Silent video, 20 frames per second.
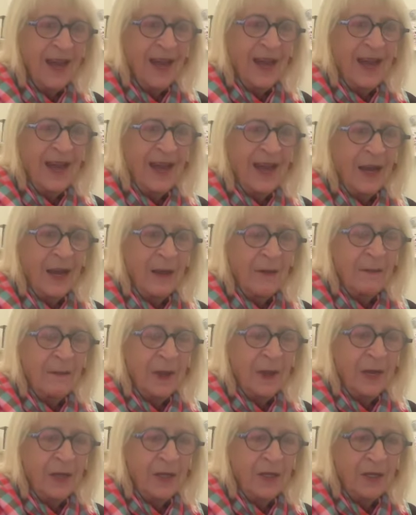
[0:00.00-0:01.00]

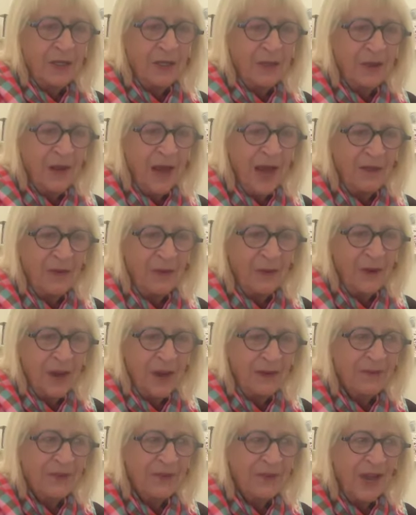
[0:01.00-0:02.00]
I do have a
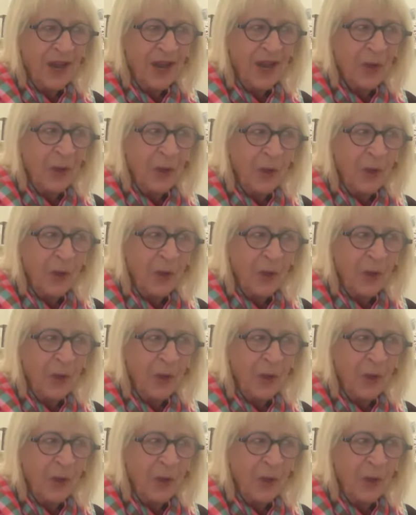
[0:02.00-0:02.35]
website